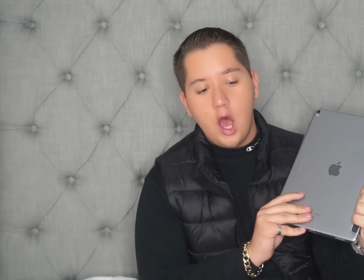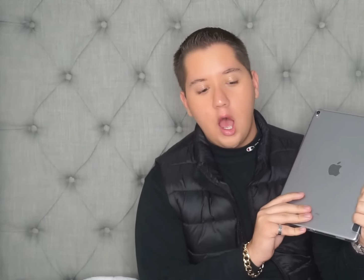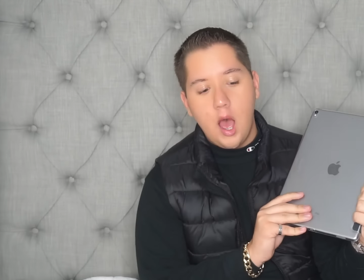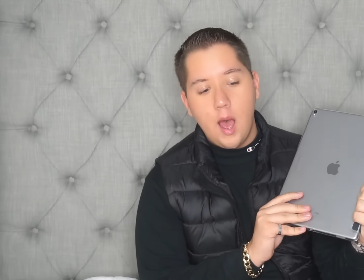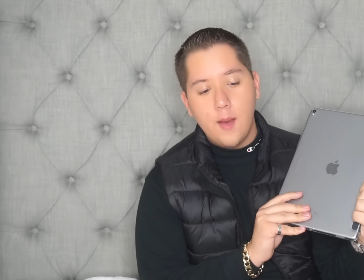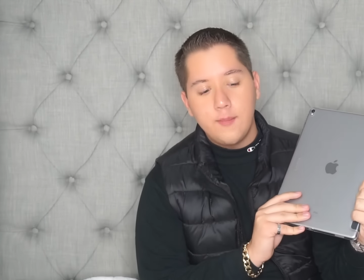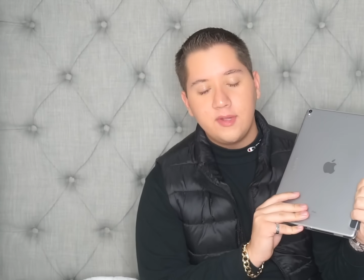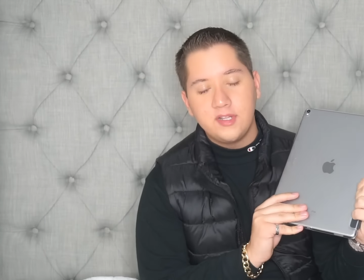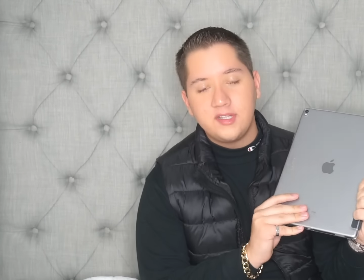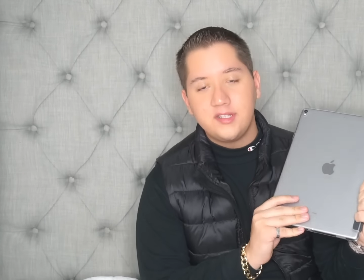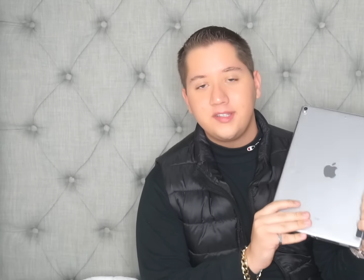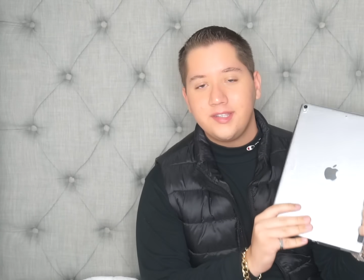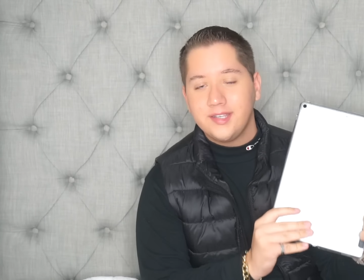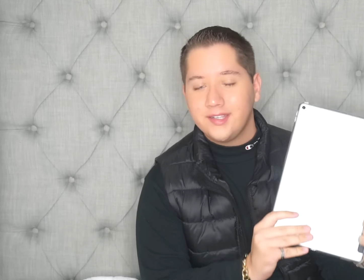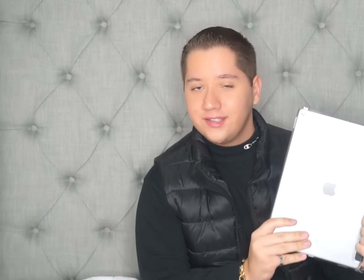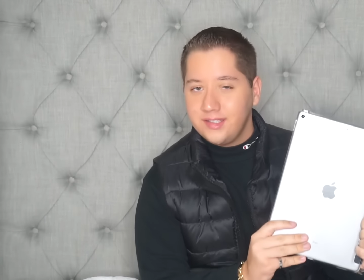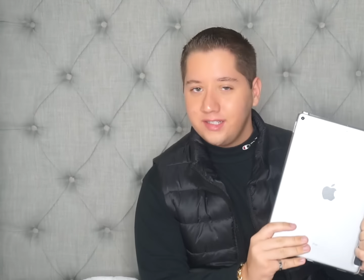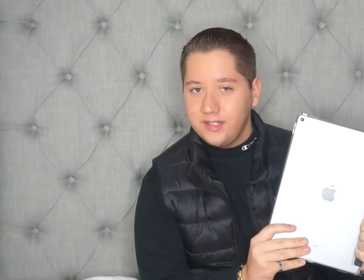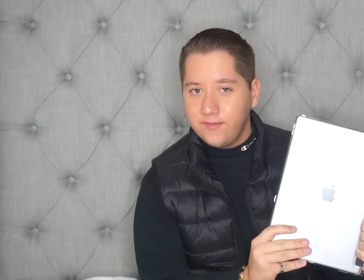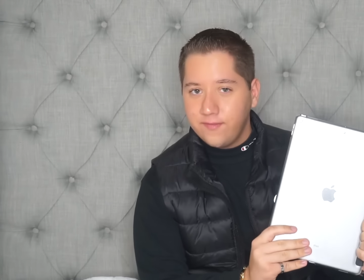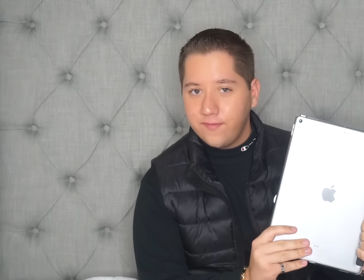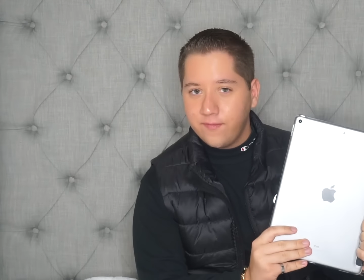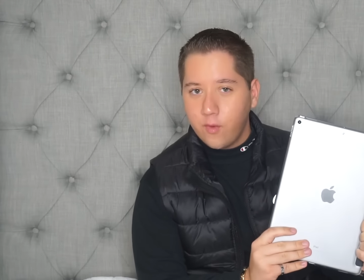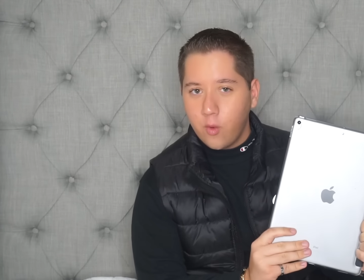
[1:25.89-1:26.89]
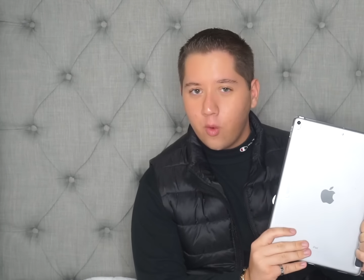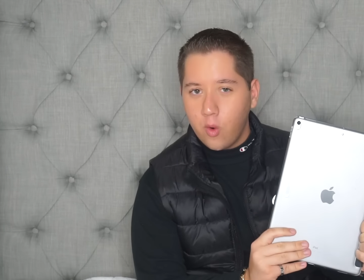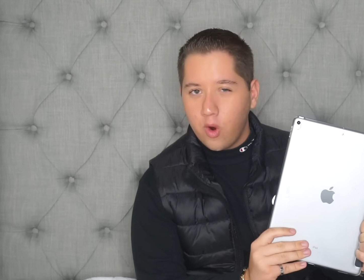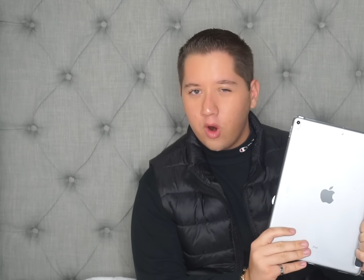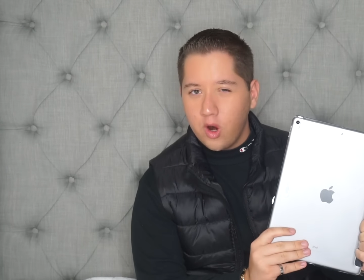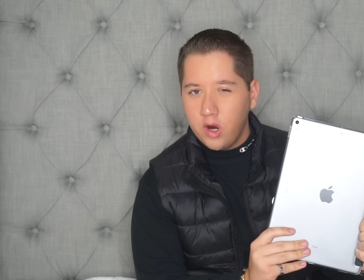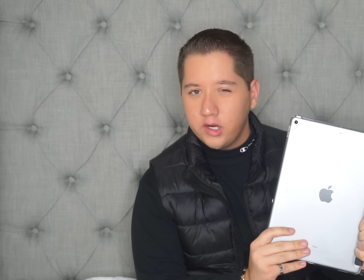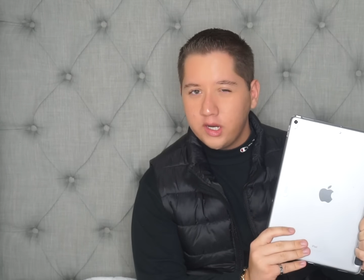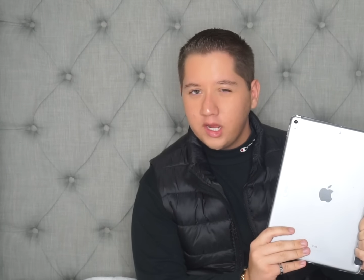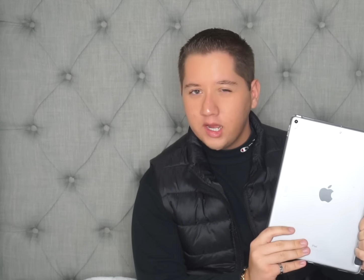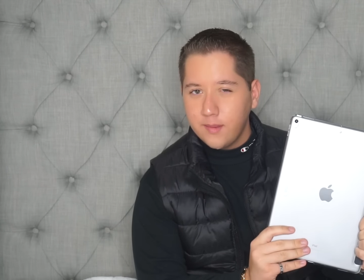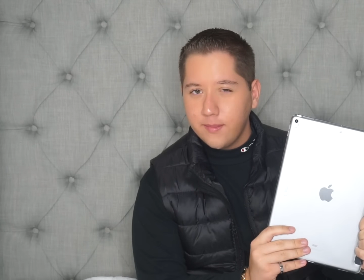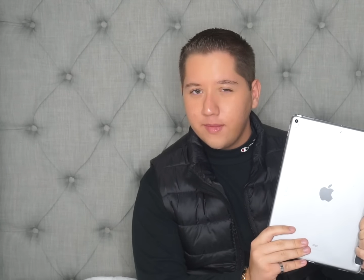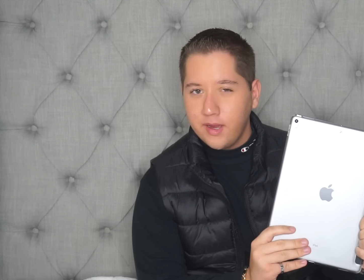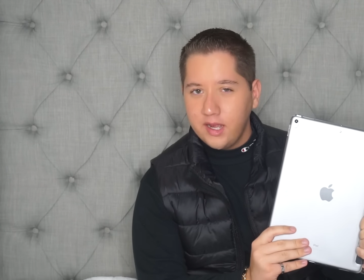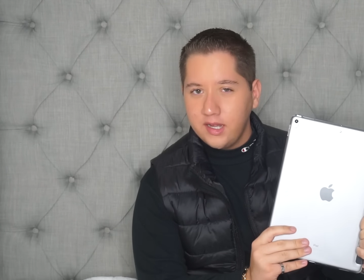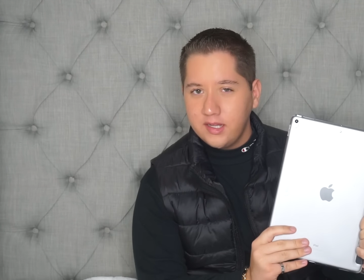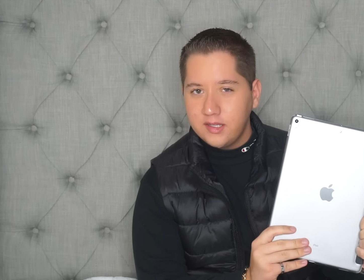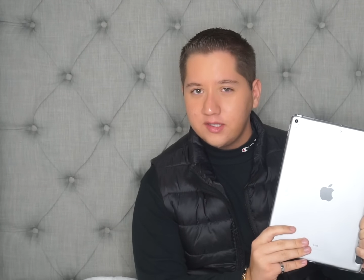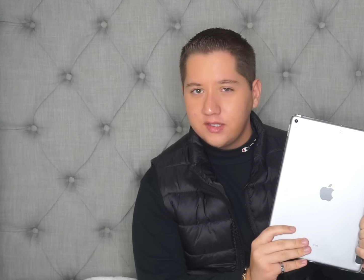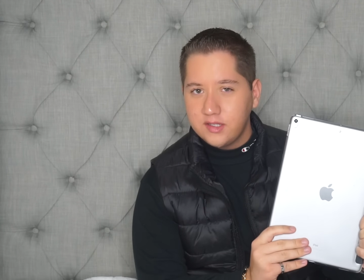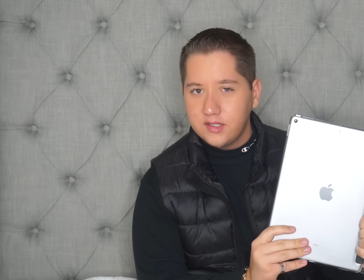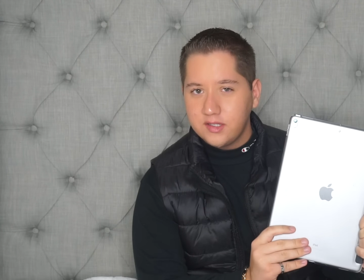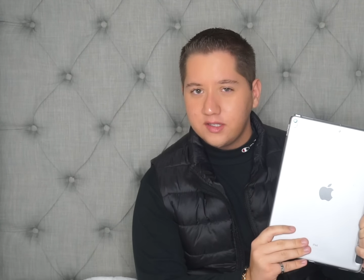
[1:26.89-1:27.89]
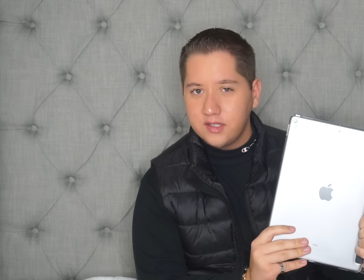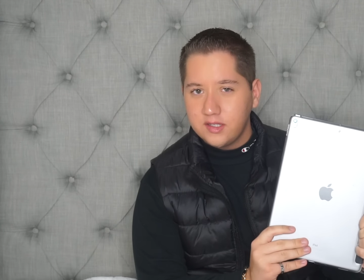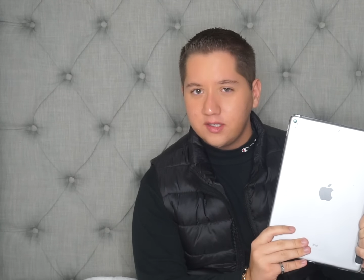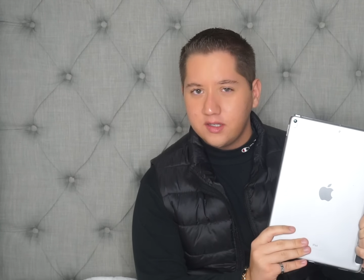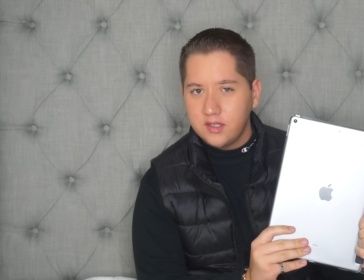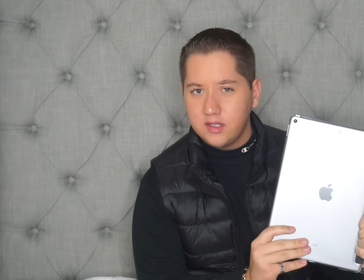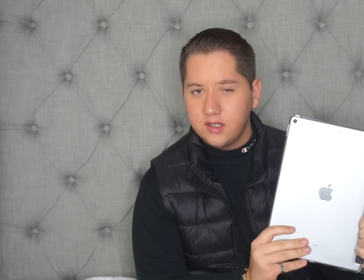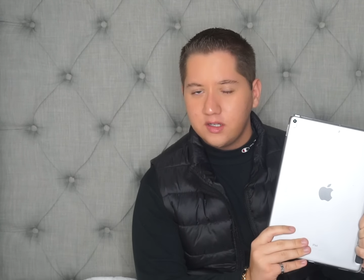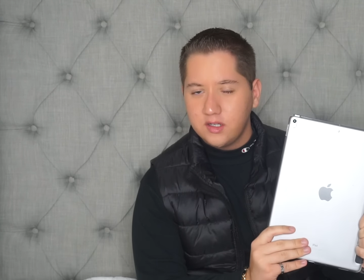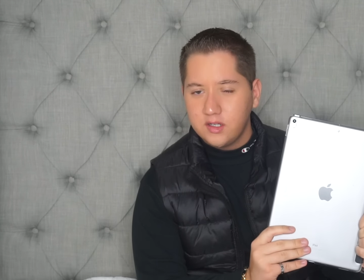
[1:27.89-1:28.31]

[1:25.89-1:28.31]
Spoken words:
It's 64 gigabytes.